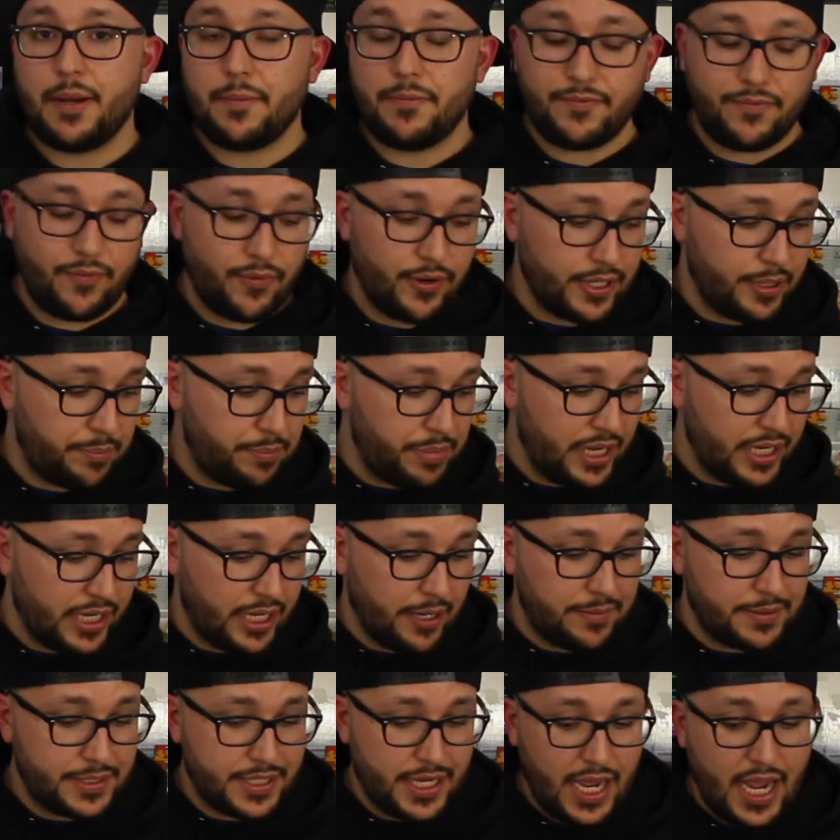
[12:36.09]
it up for the
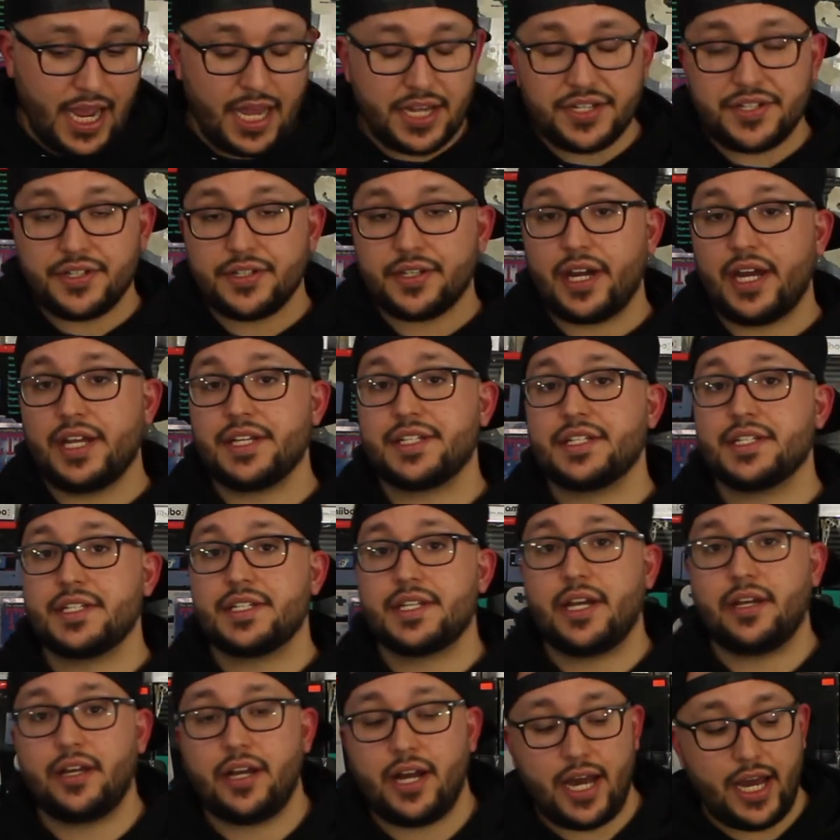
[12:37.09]
pickups. As you guys can
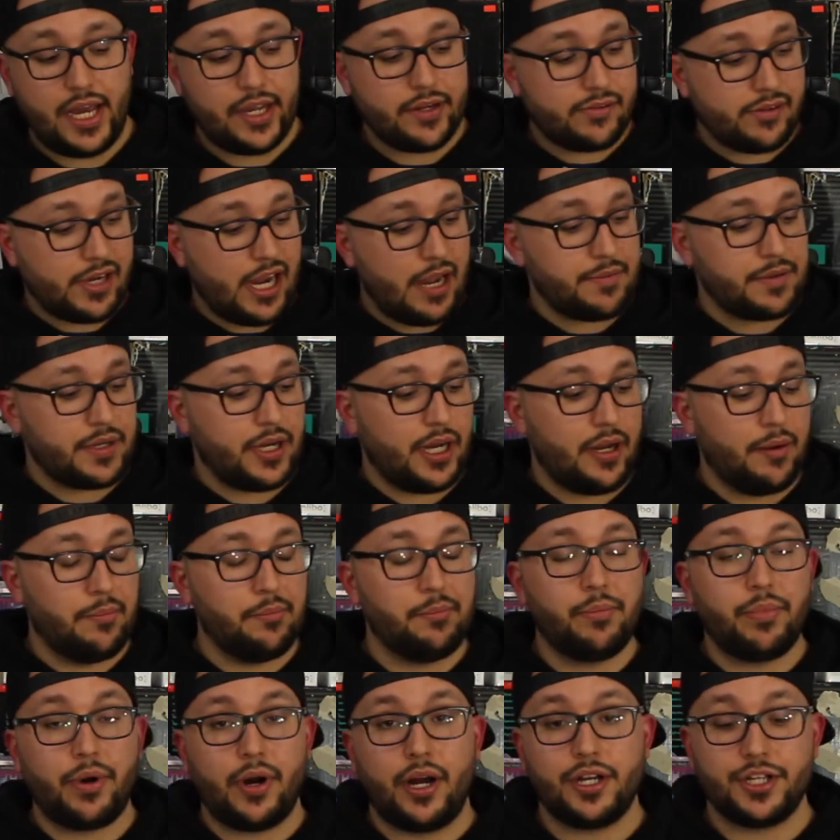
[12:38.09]
tell, I grabbed a
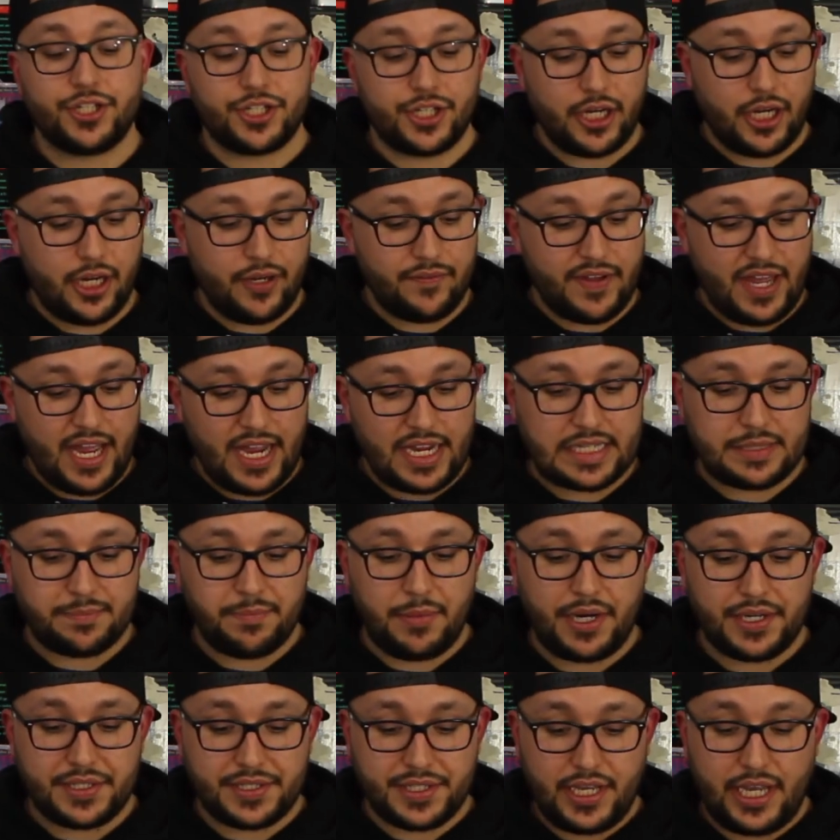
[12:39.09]
bunch of
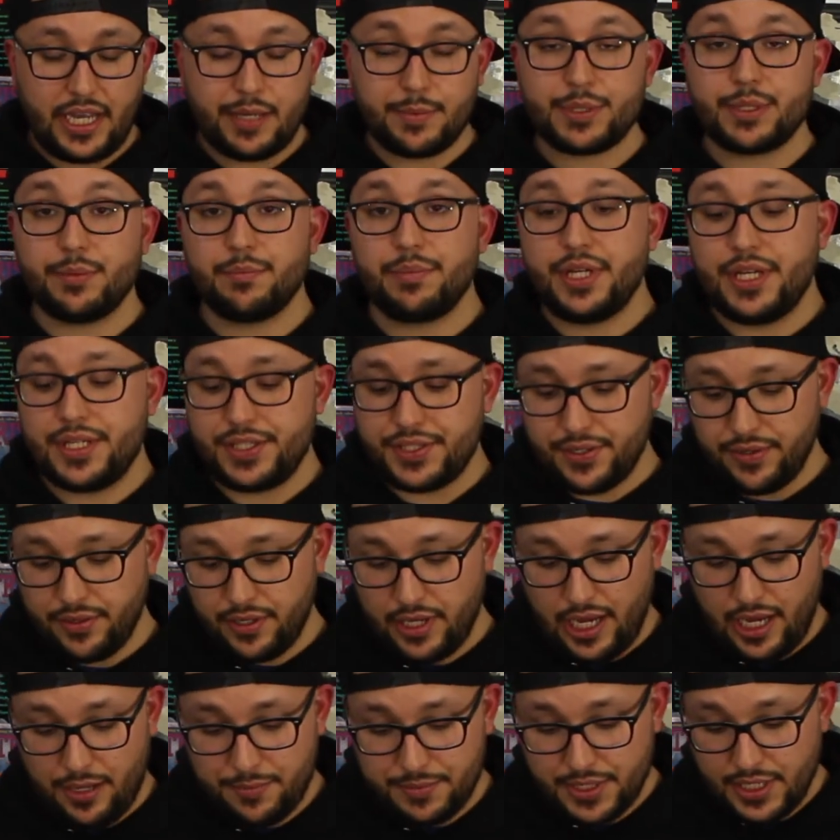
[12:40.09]
Xbox games, some PS2
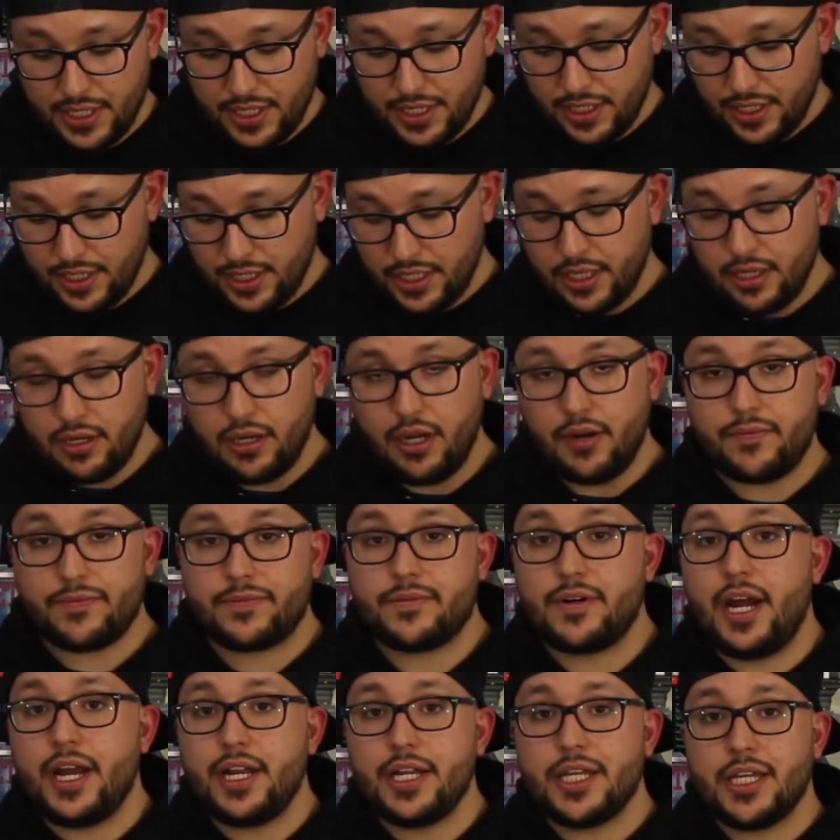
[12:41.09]
games, a
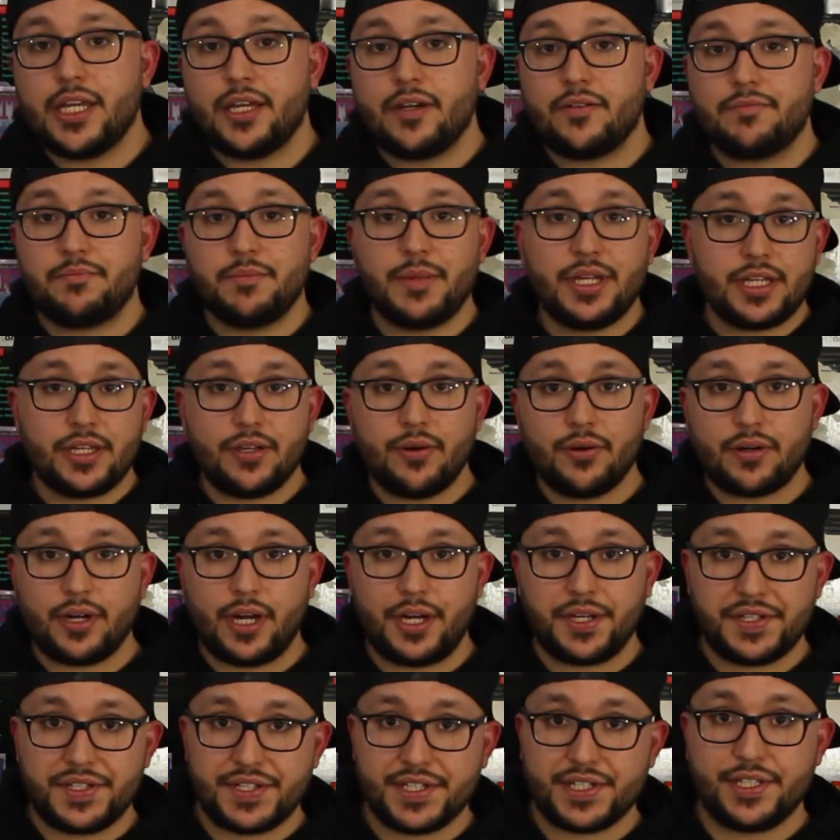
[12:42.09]
variety of mediocre
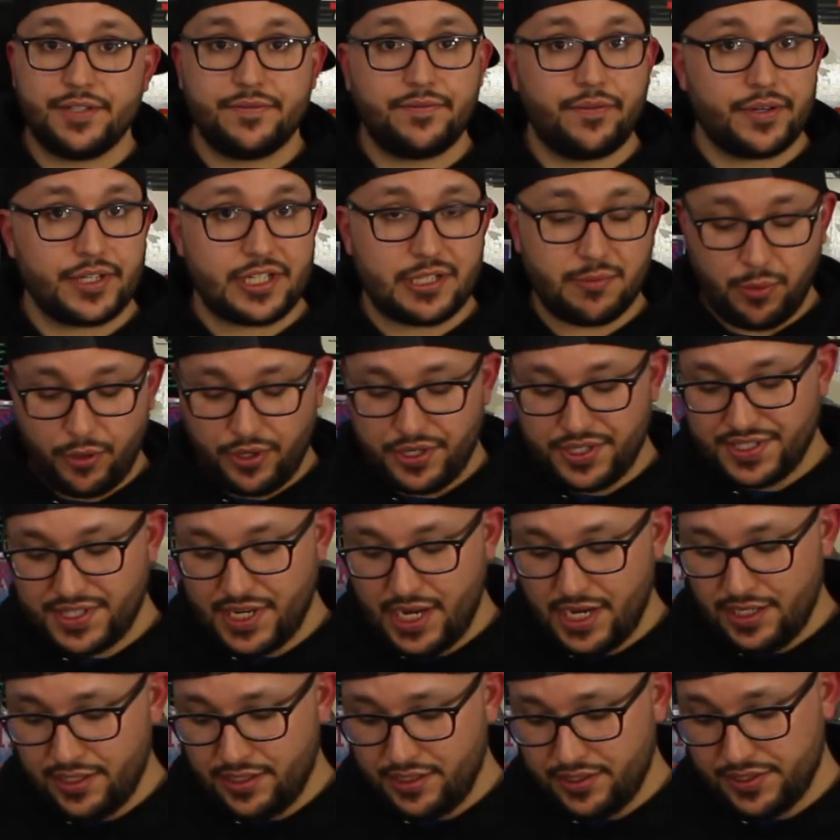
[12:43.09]
N64 sports
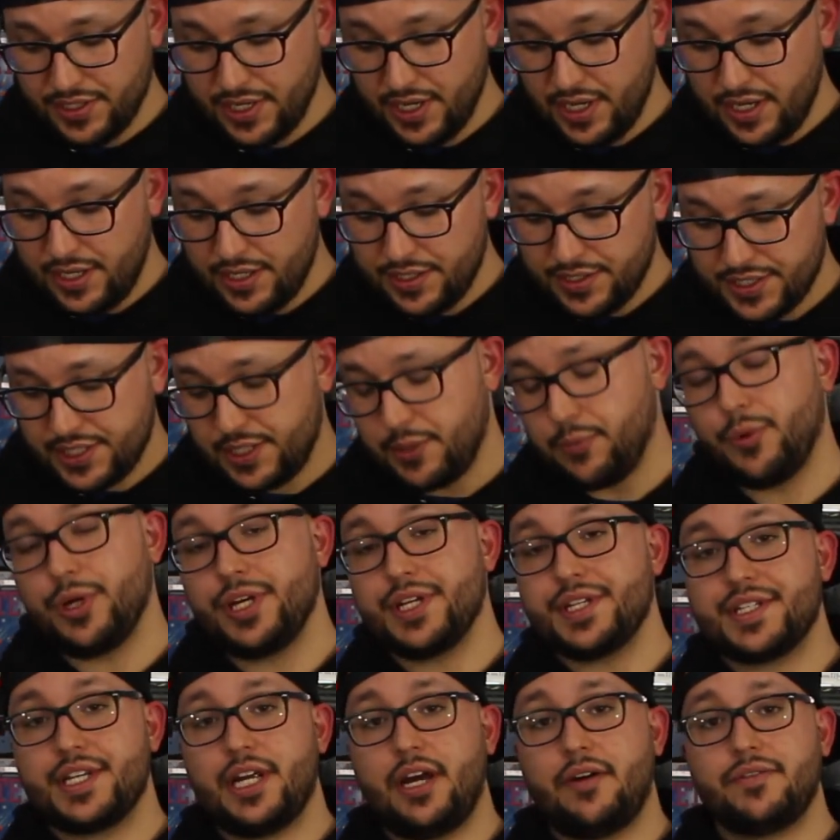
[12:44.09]
titles, some
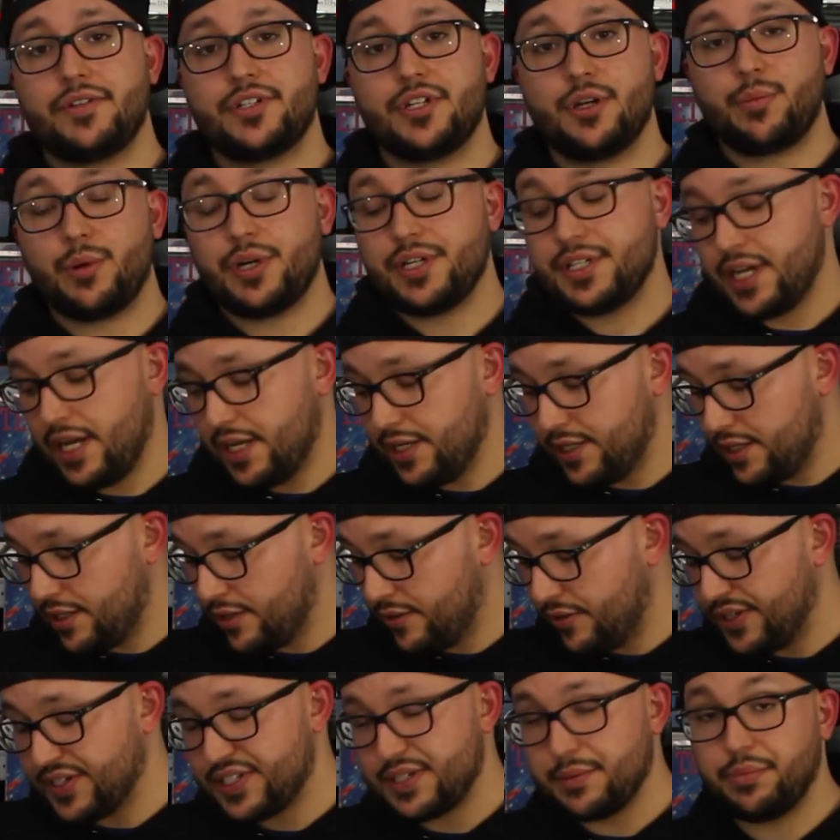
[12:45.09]
Wii stuff, Super
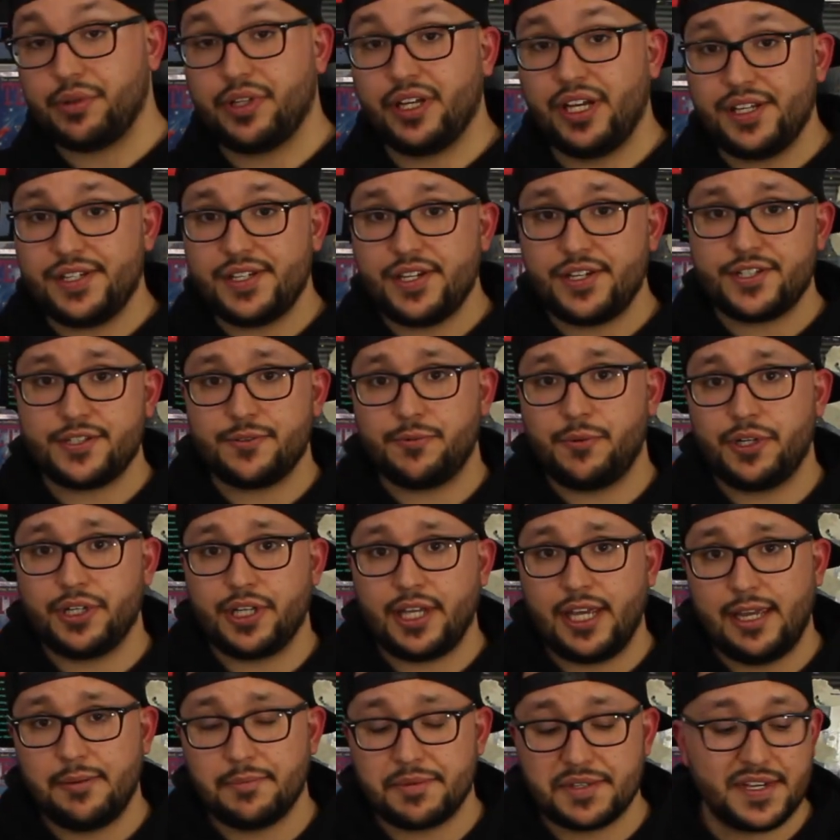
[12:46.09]
Nintendo, and some PlayStation 1
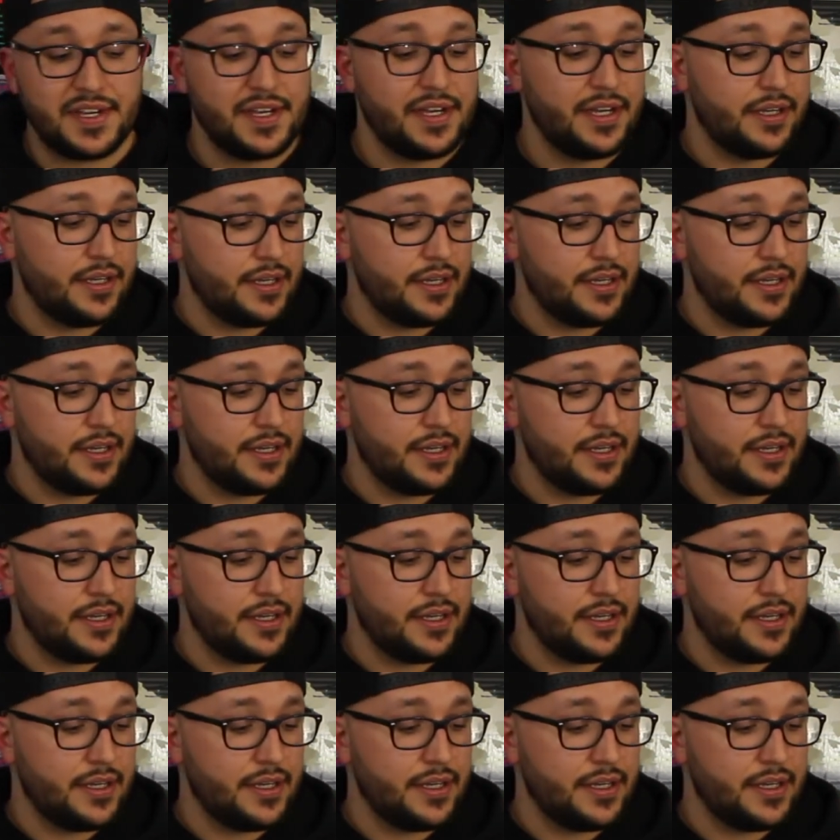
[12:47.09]
games.